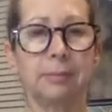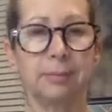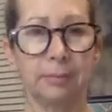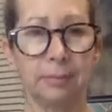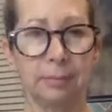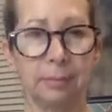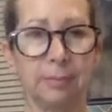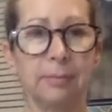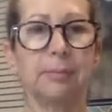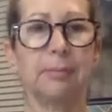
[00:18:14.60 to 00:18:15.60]

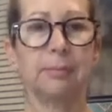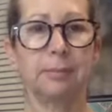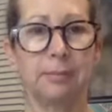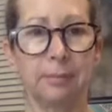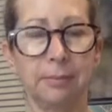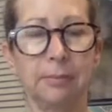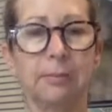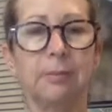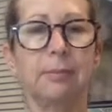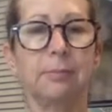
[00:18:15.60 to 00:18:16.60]

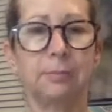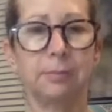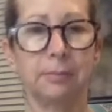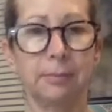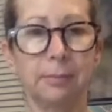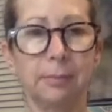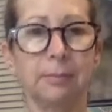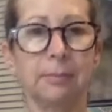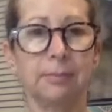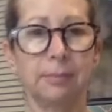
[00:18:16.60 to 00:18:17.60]

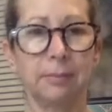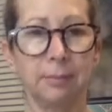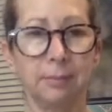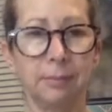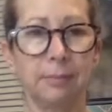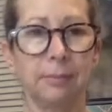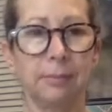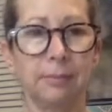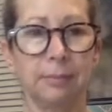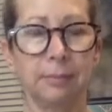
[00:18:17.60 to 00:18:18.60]

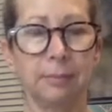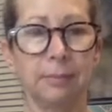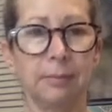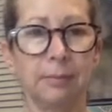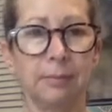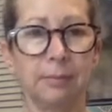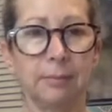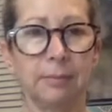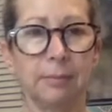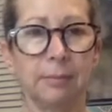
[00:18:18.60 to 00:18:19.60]

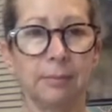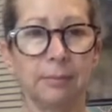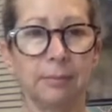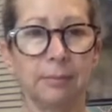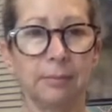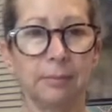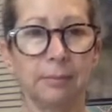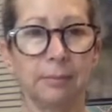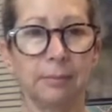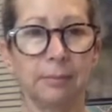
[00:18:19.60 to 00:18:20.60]

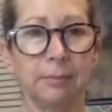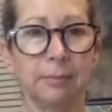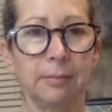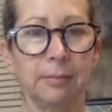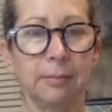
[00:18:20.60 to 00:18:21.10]
This person isn't speaking.